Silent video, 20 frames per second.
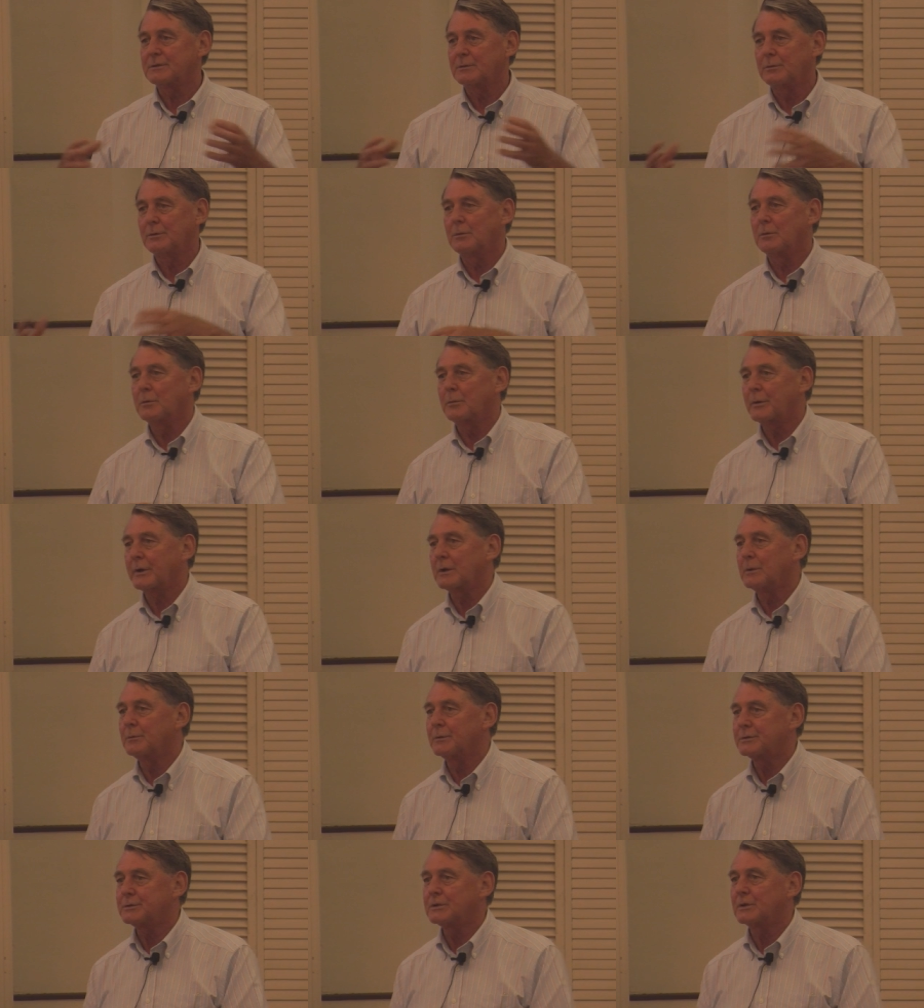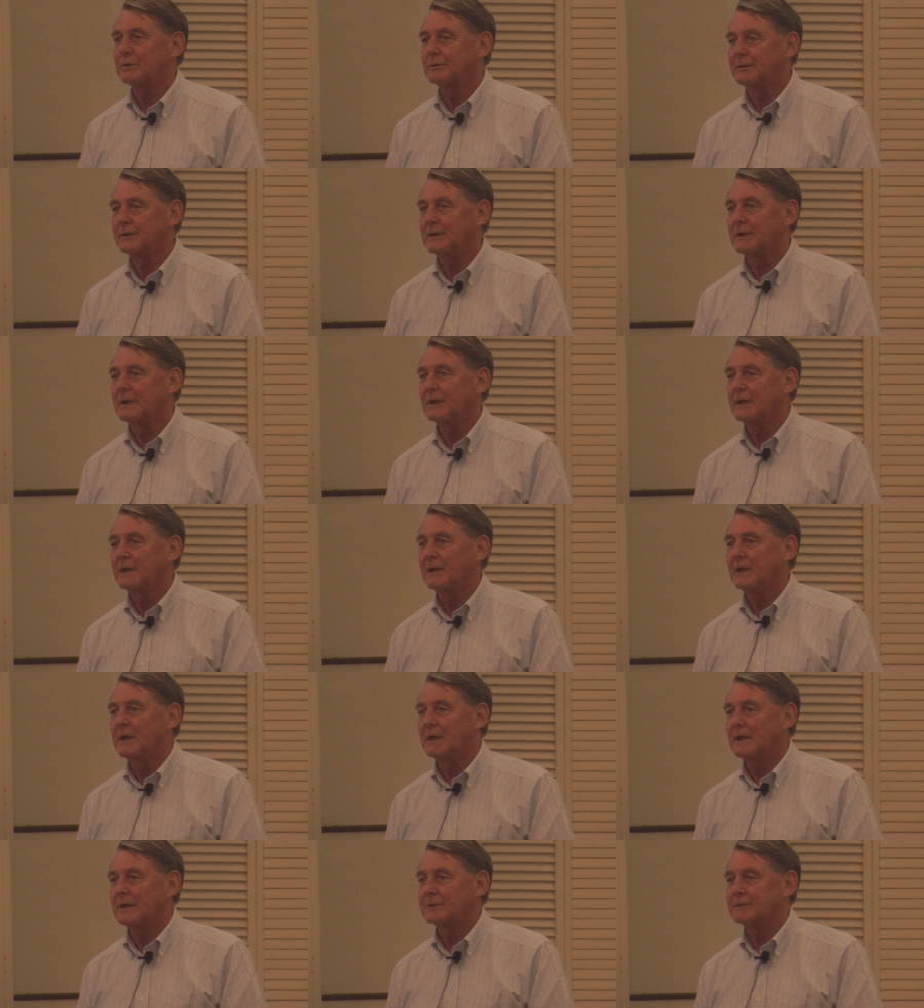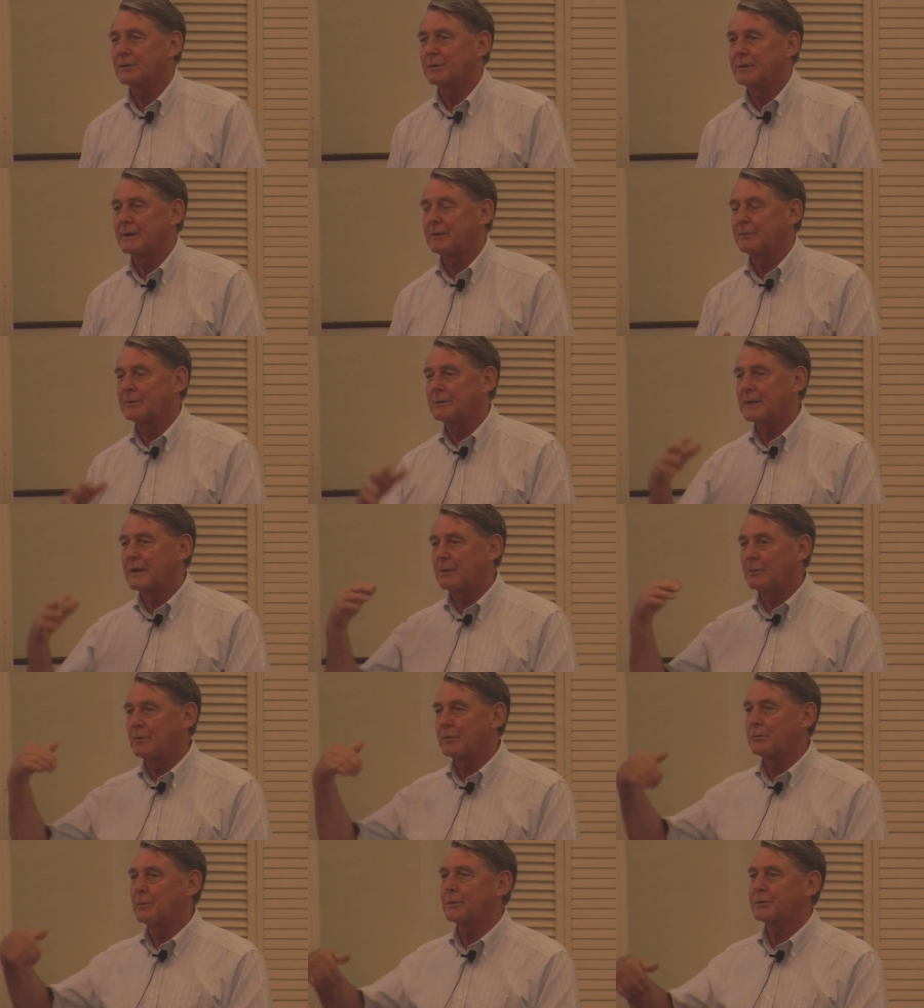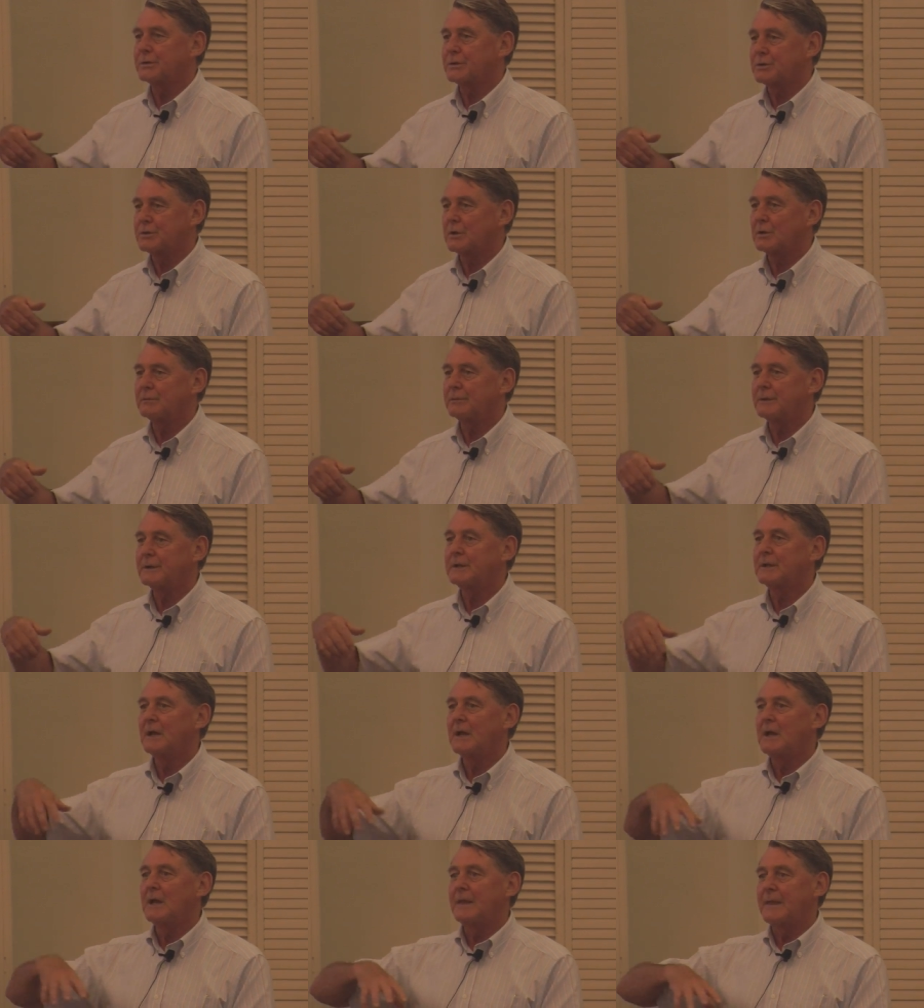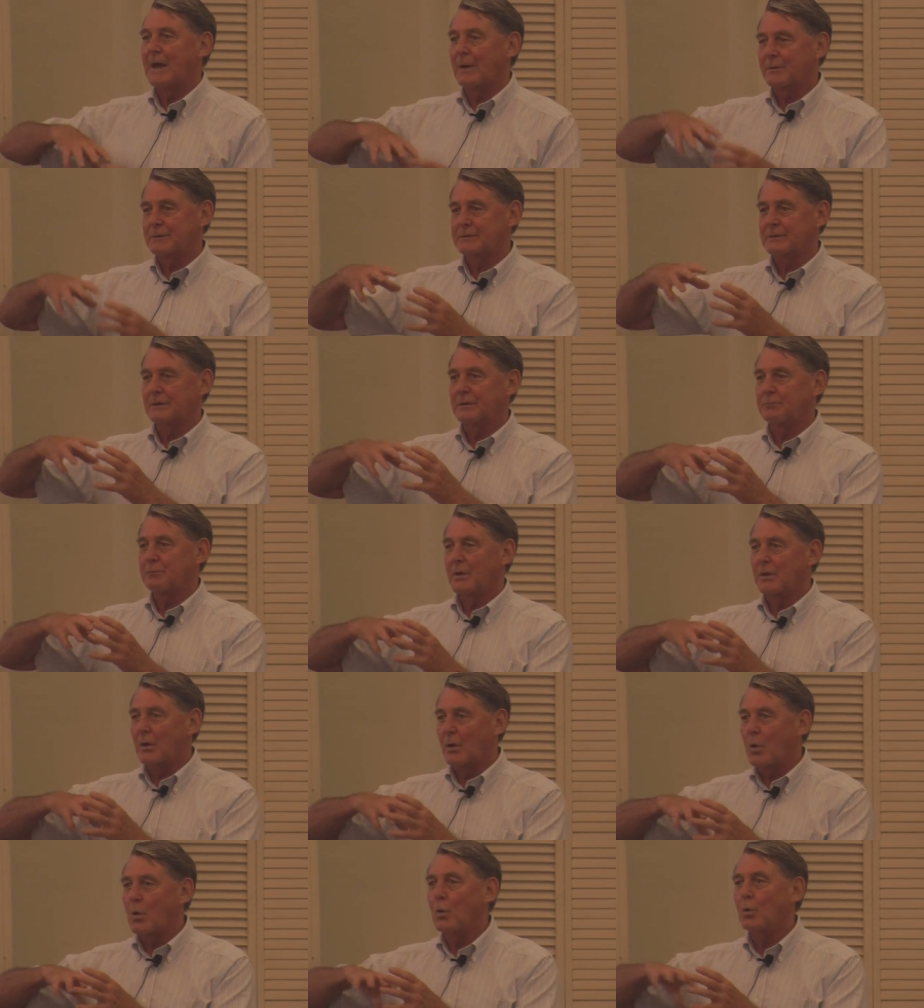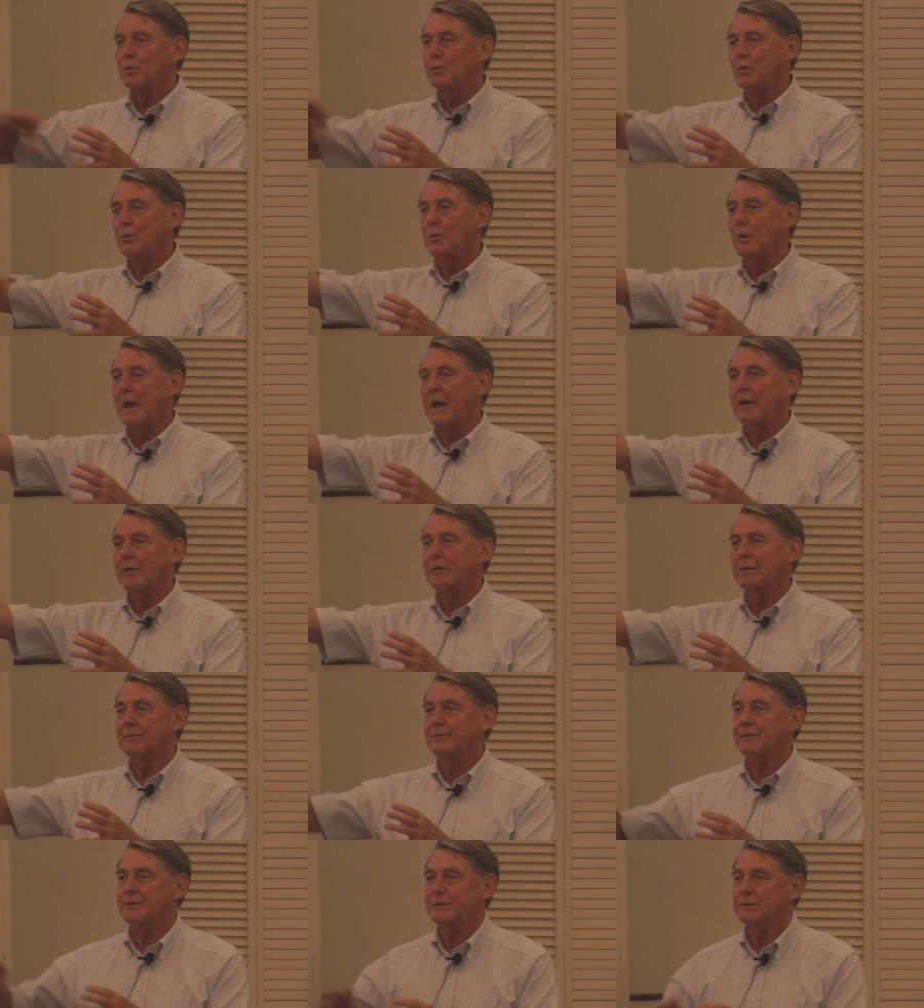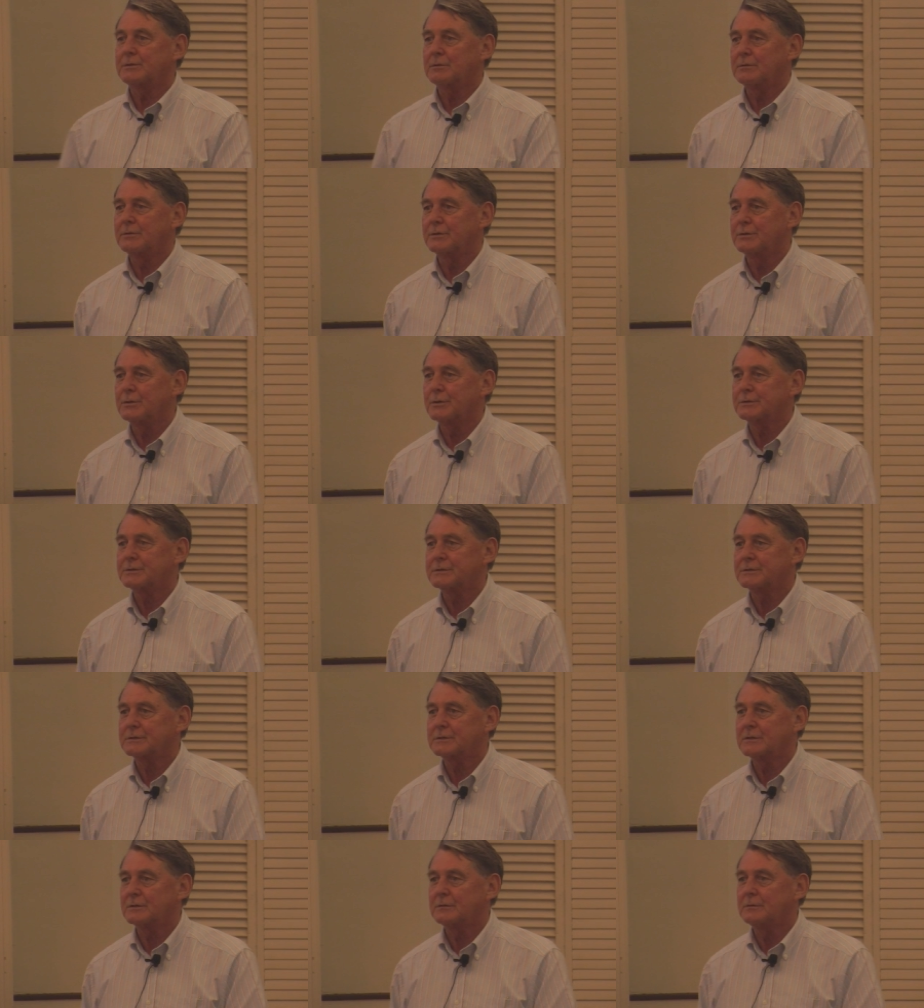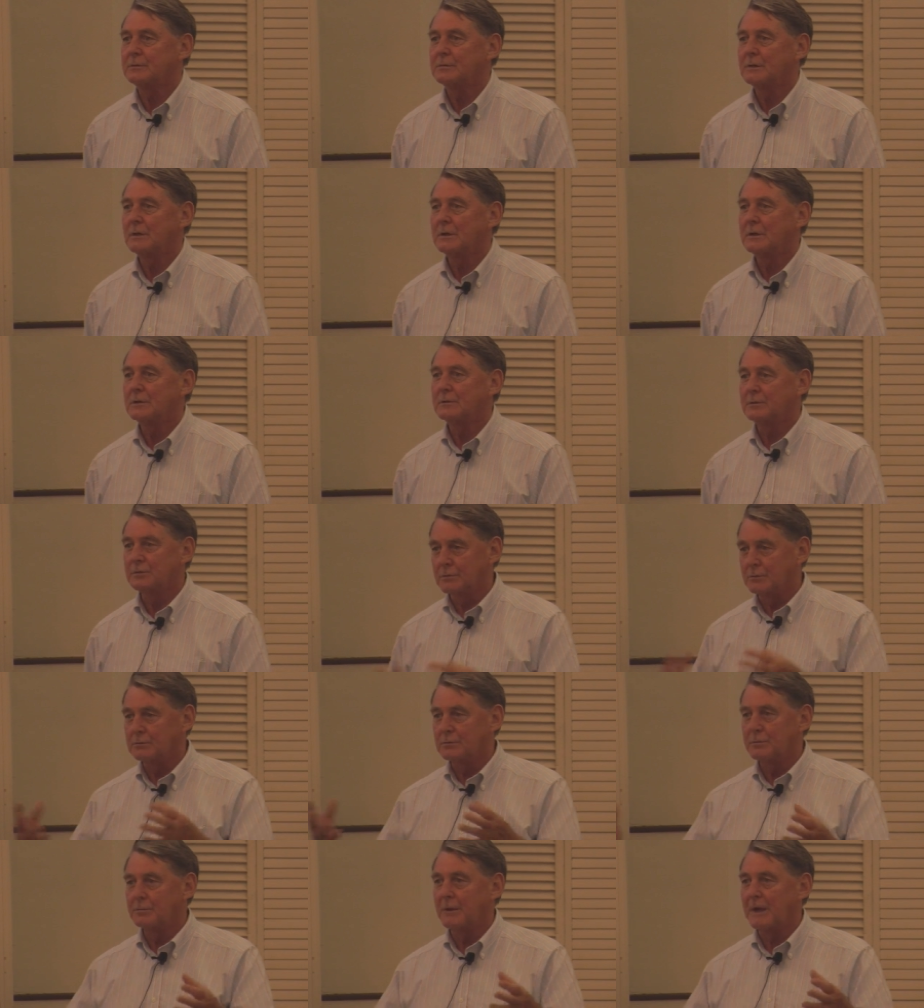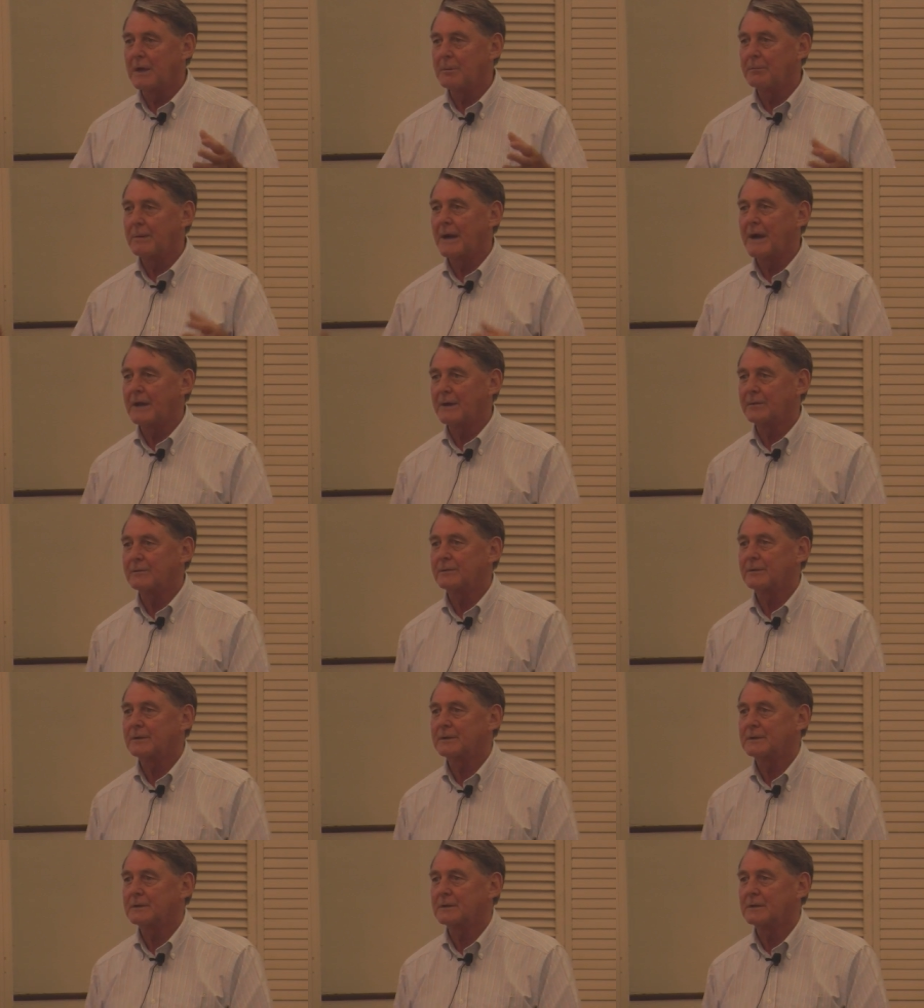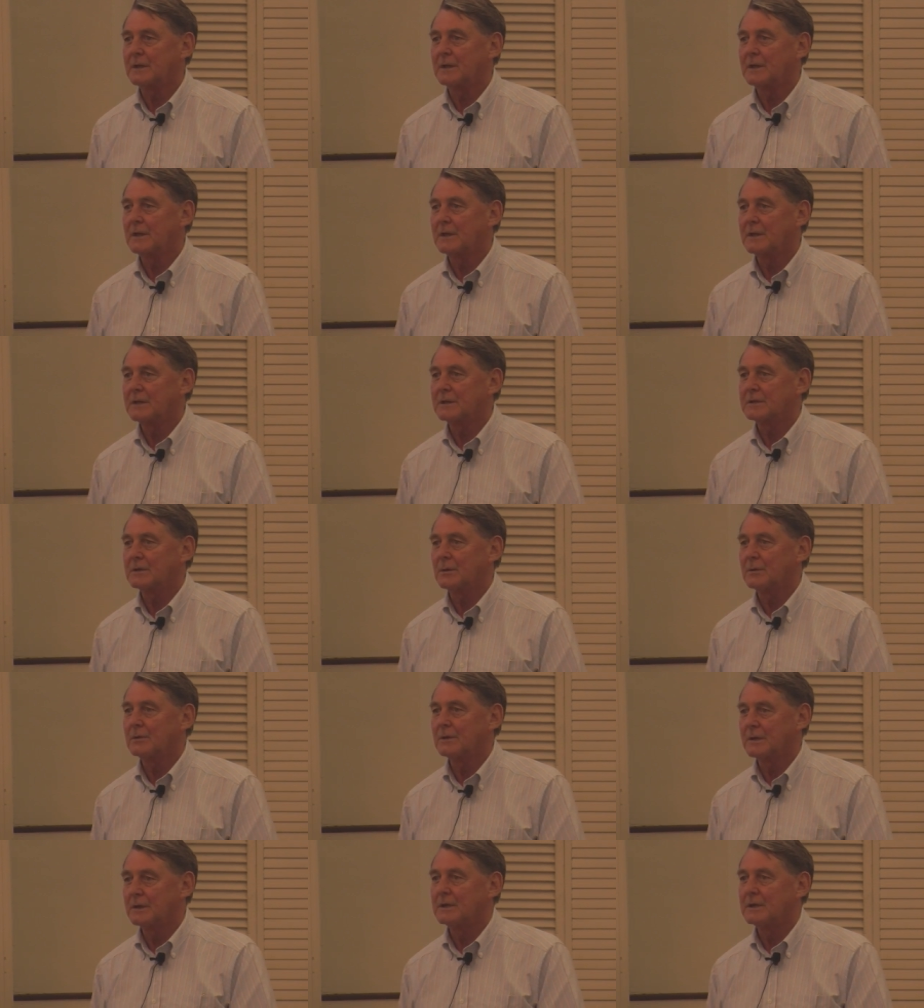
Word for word: or were working with children. And so that when they were with the children, that was a, a whole new area for the, the nurses to, to, to, become part of. So.